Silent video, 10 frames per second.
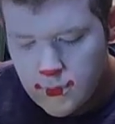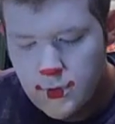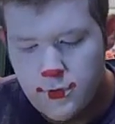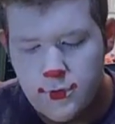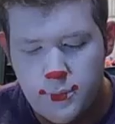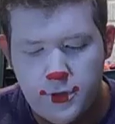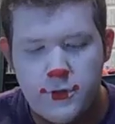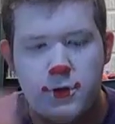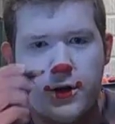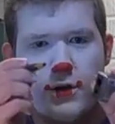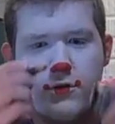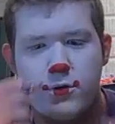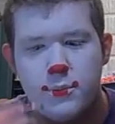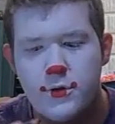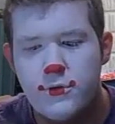So make sure you have your
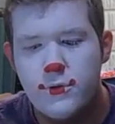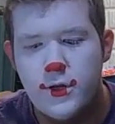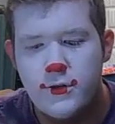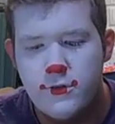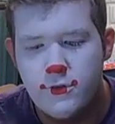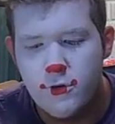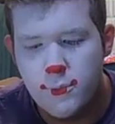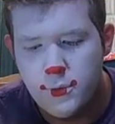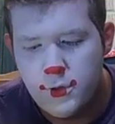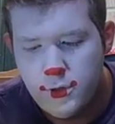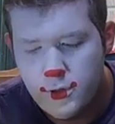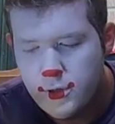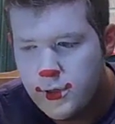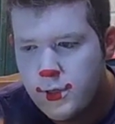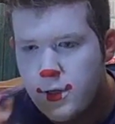pencil nice and sharpened
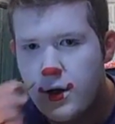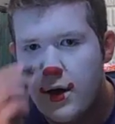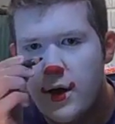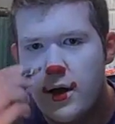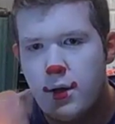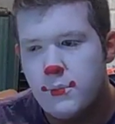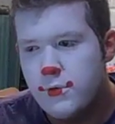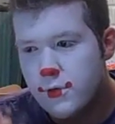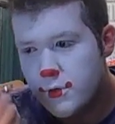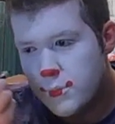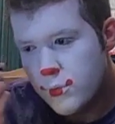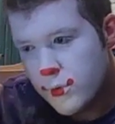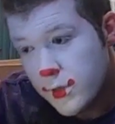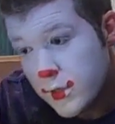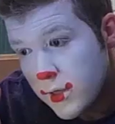to a good
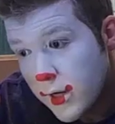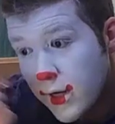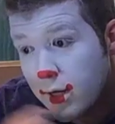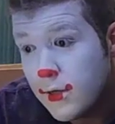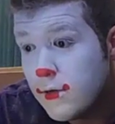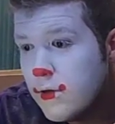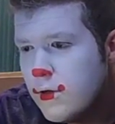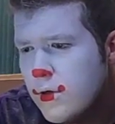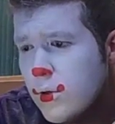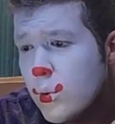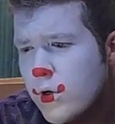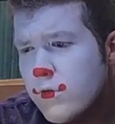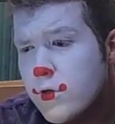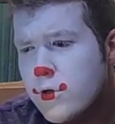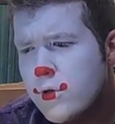point, and whenever
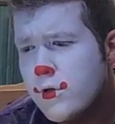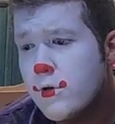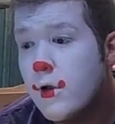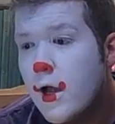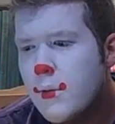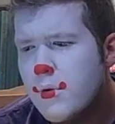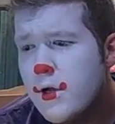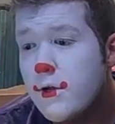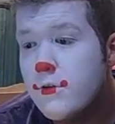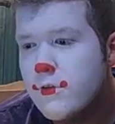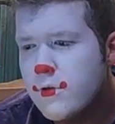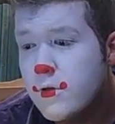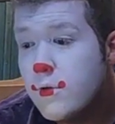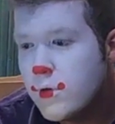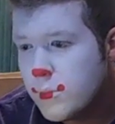you're doing your eyebrows,
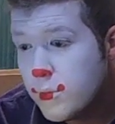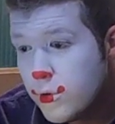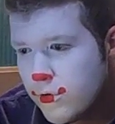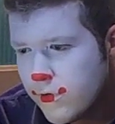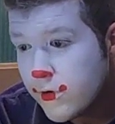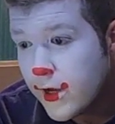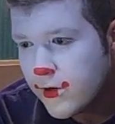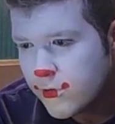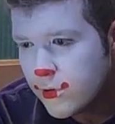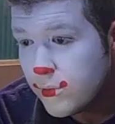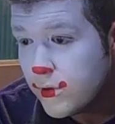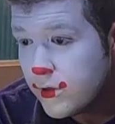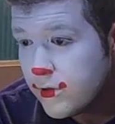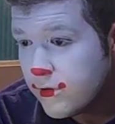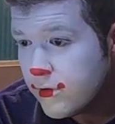you want to move your natural
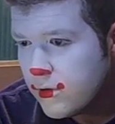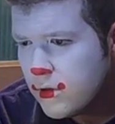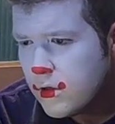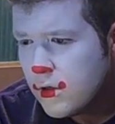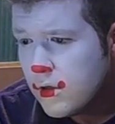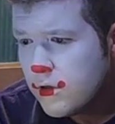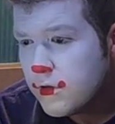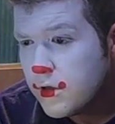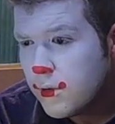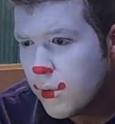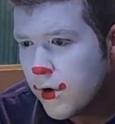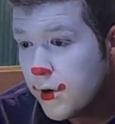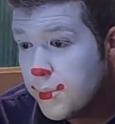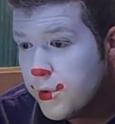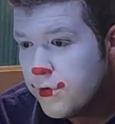ones, see where
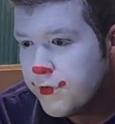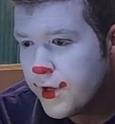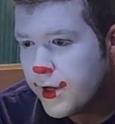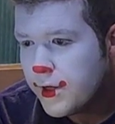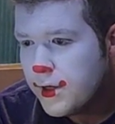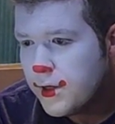it moves at.